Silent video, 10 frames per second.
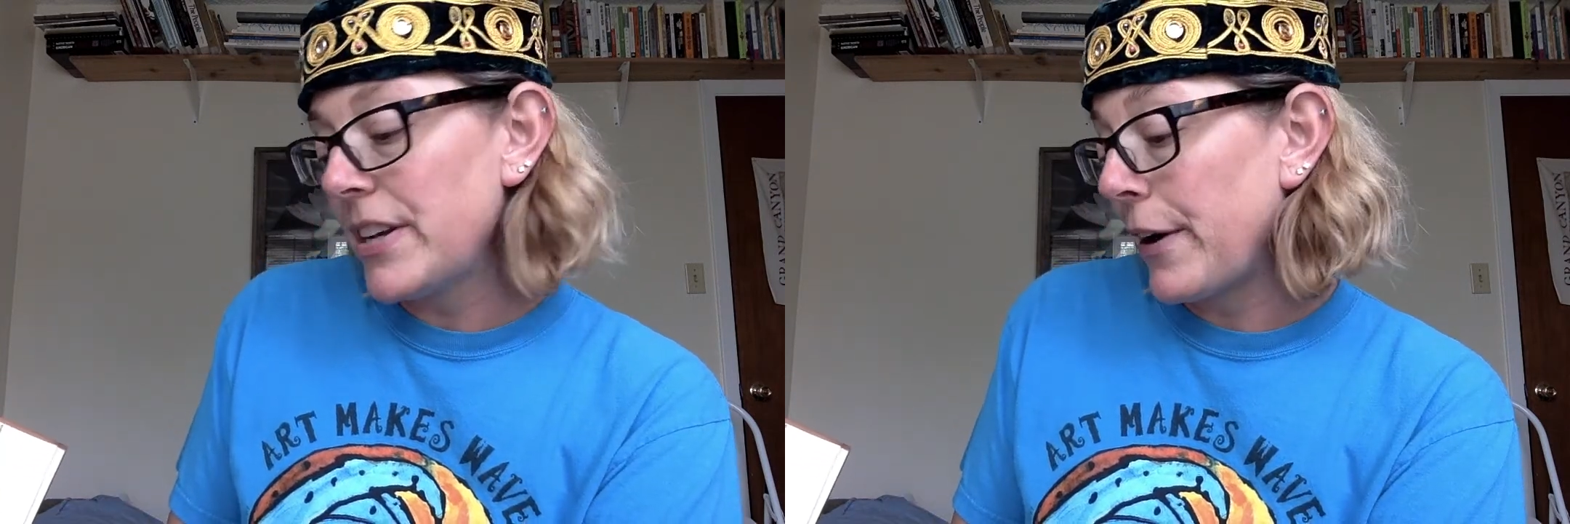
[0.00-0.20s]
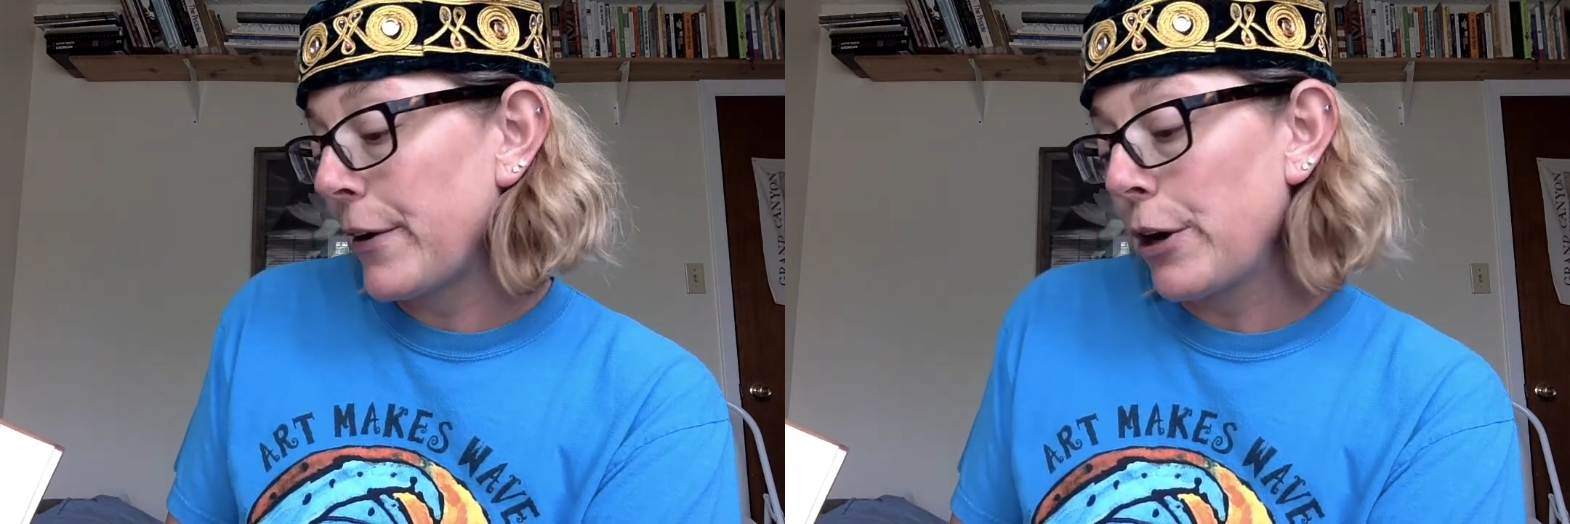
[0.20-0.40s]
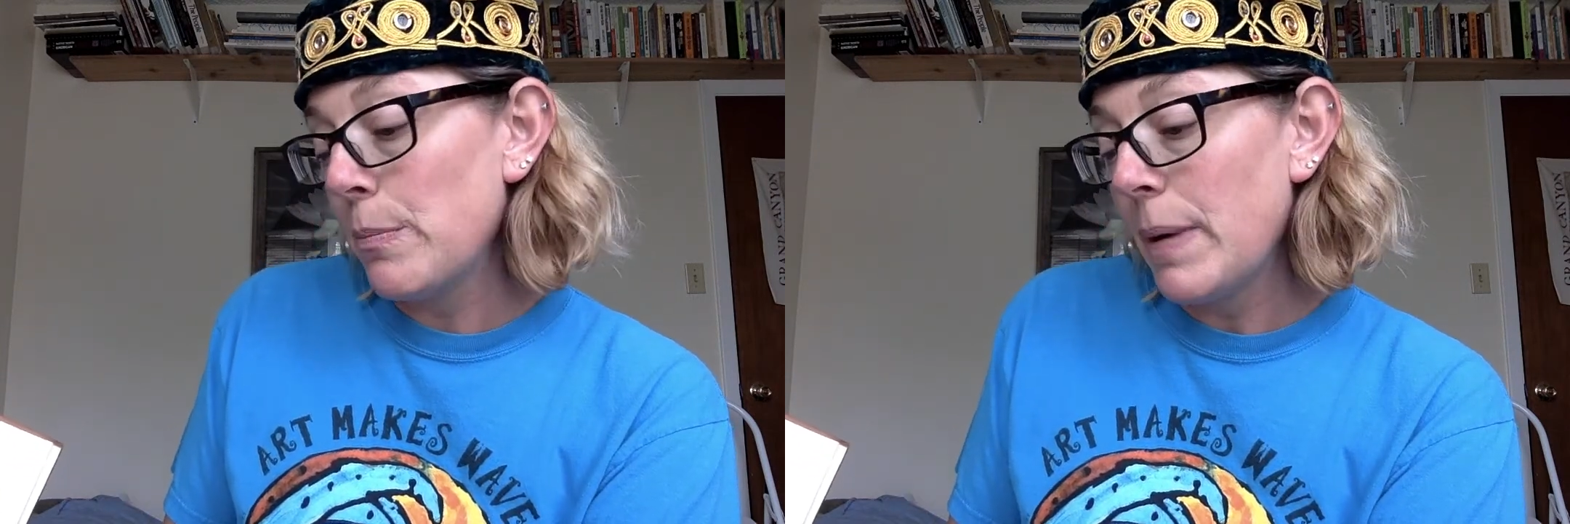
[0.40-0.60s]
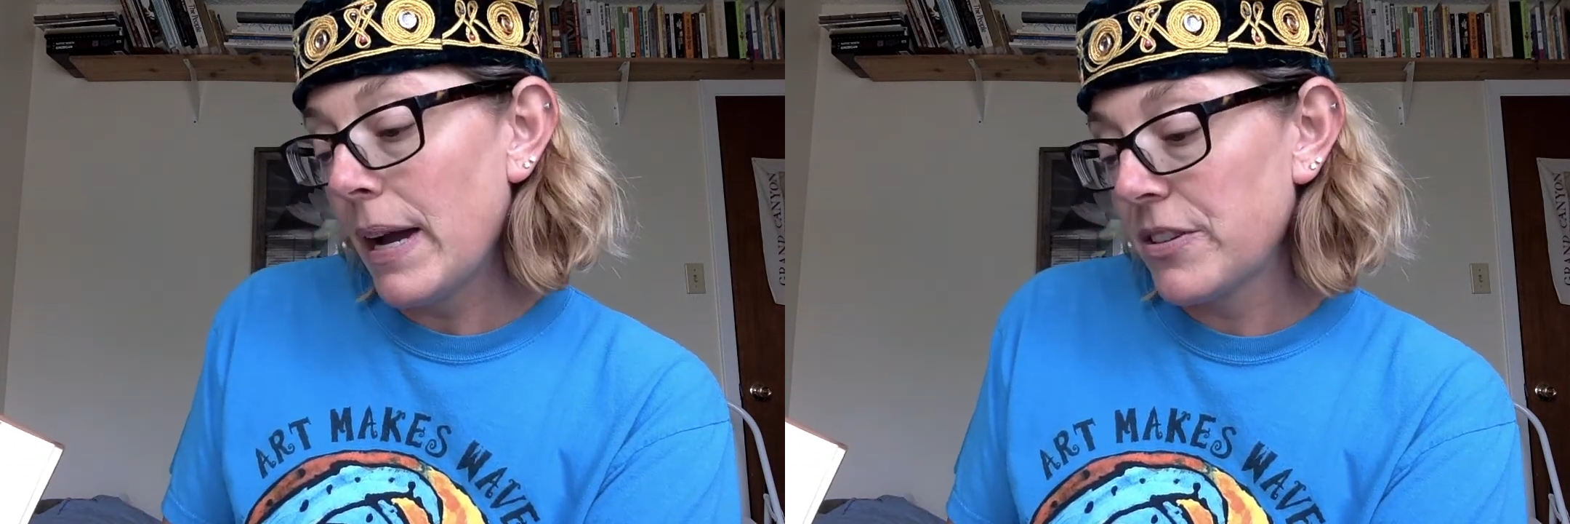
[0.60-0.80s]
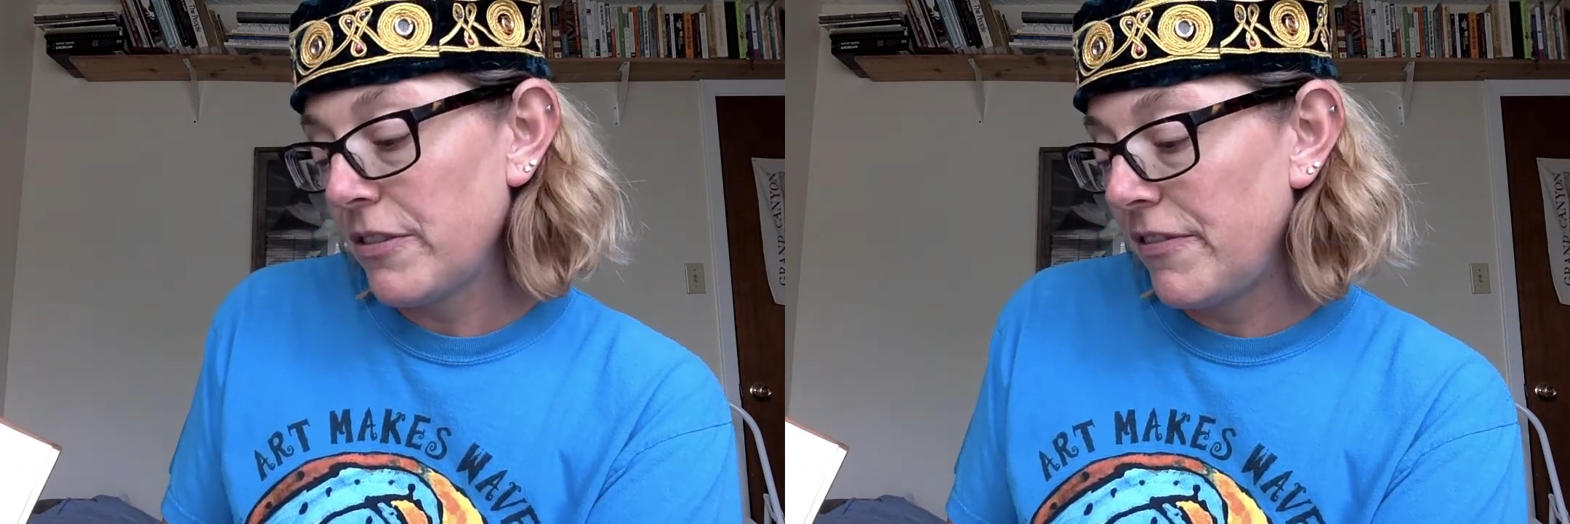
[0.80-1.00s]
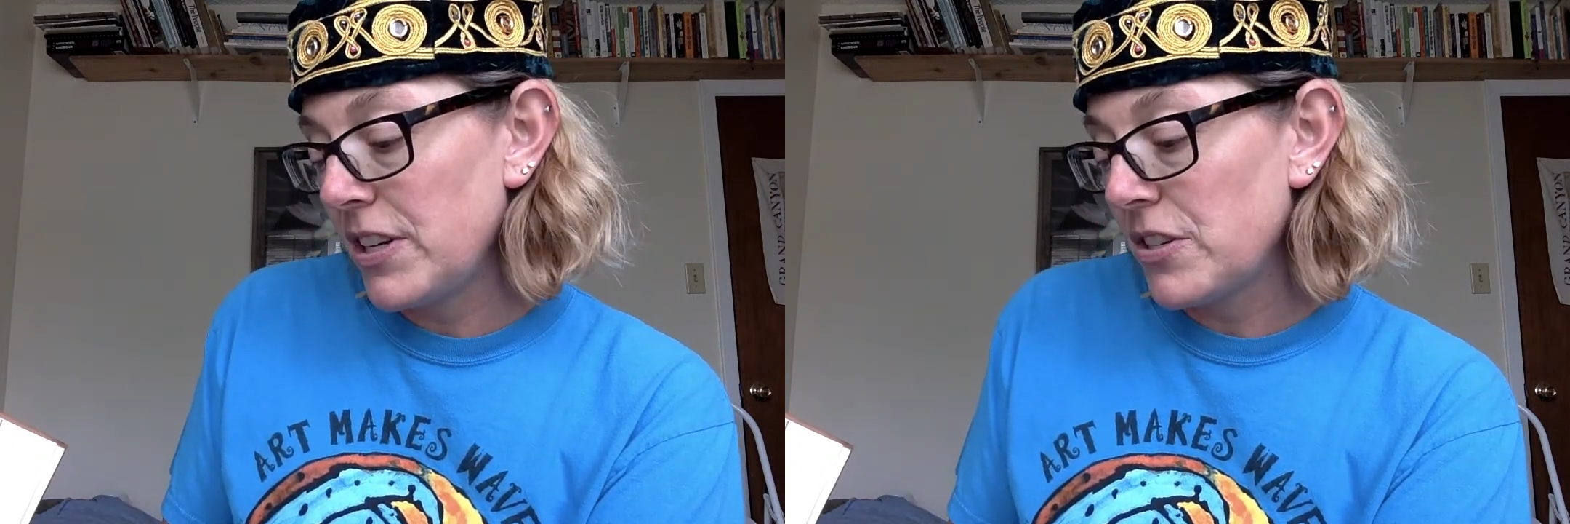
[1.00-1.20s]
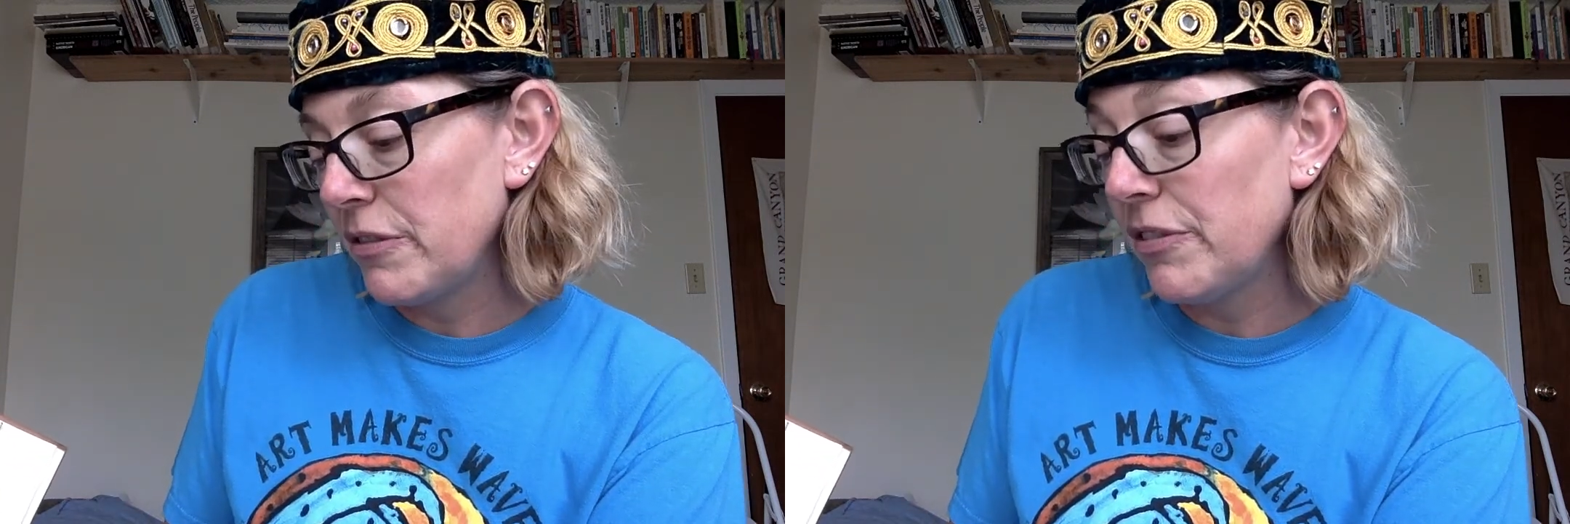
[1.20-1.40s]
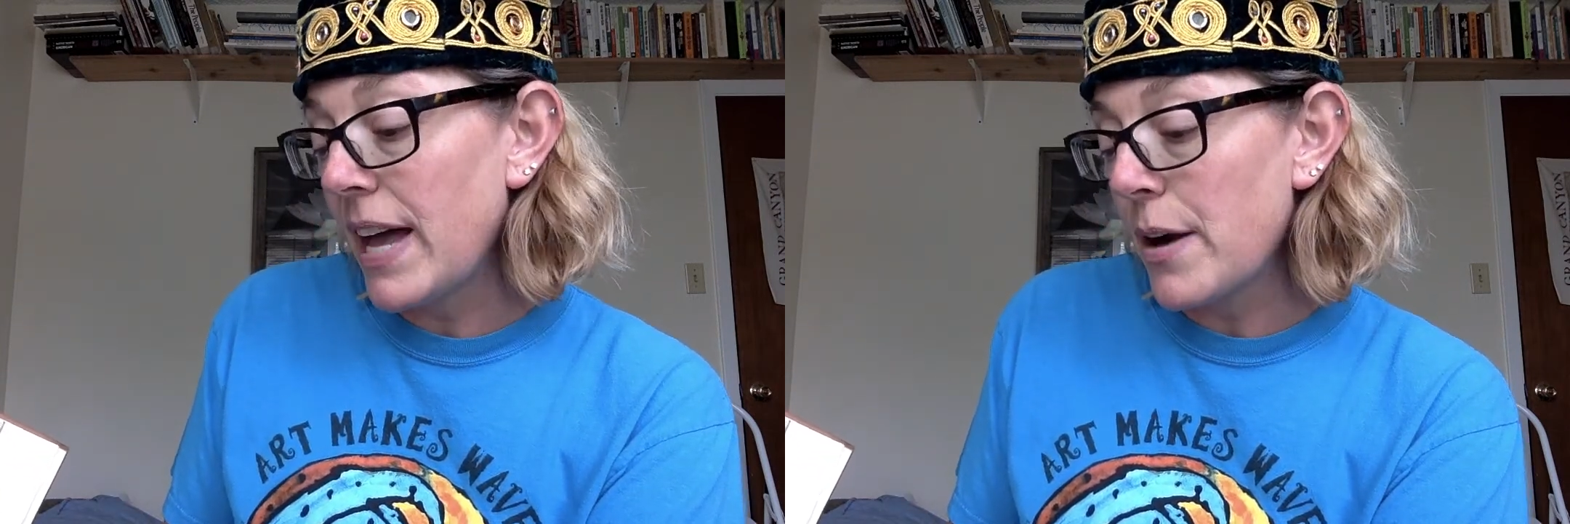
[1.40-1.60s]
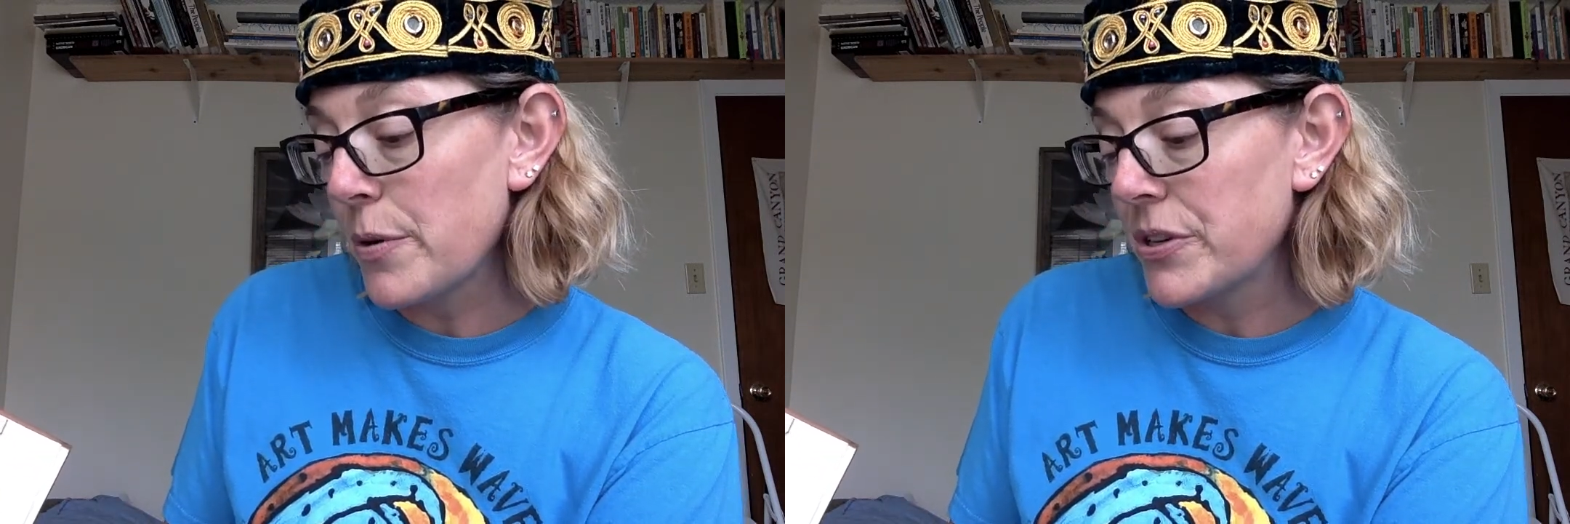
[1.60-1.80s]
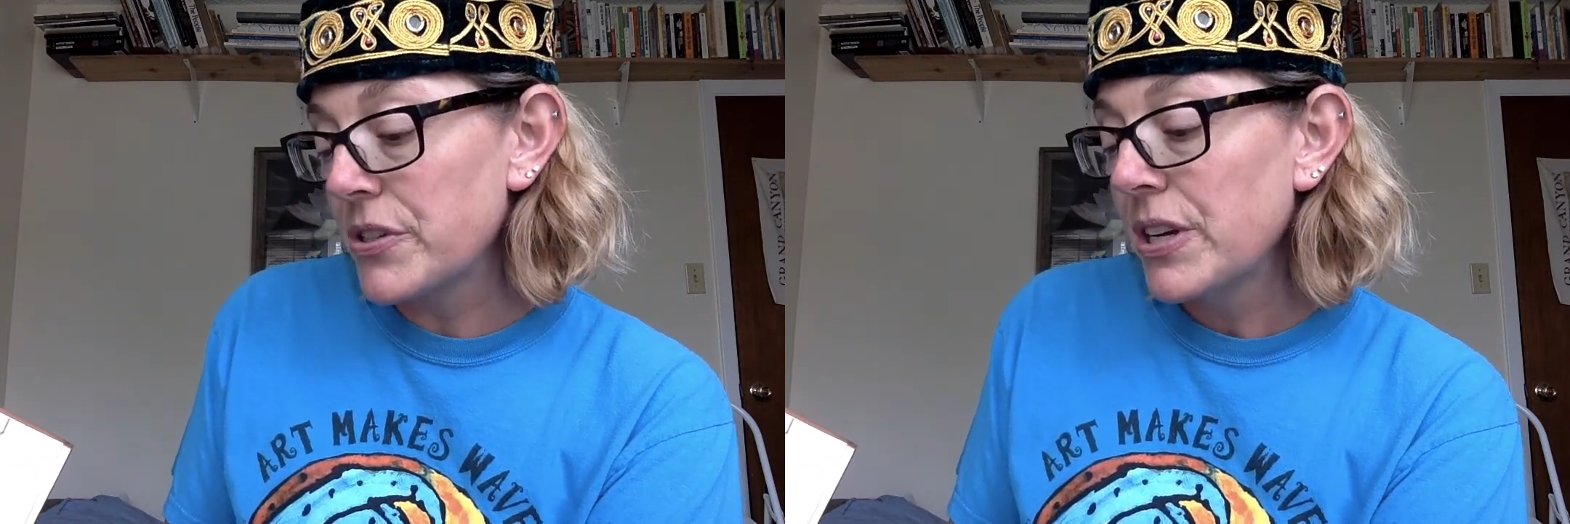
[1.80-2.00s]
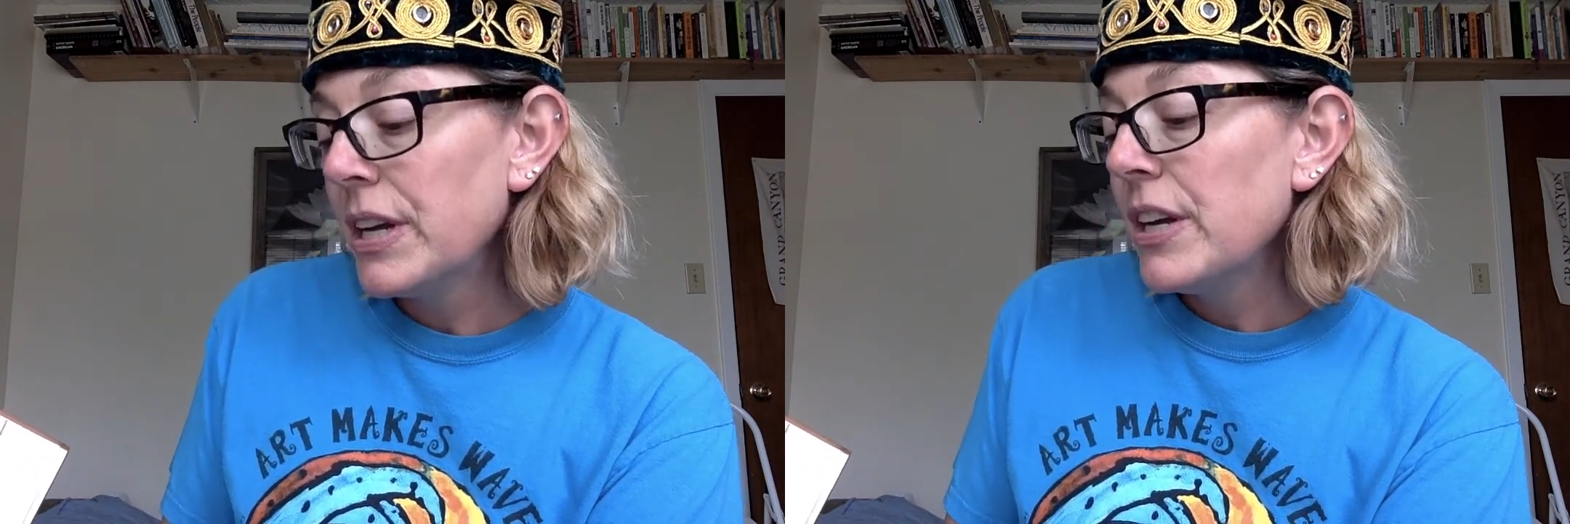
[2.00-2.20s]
dare go back to fetch the flowers.